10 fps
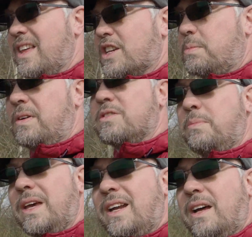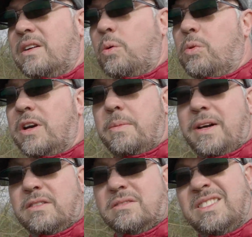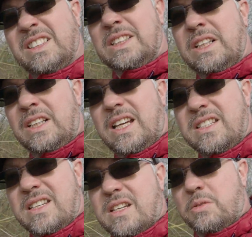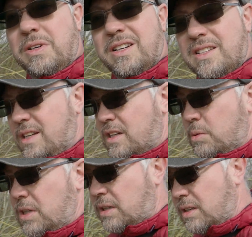experience of being out and not worrying about, oh, is this going to work, is that going to work?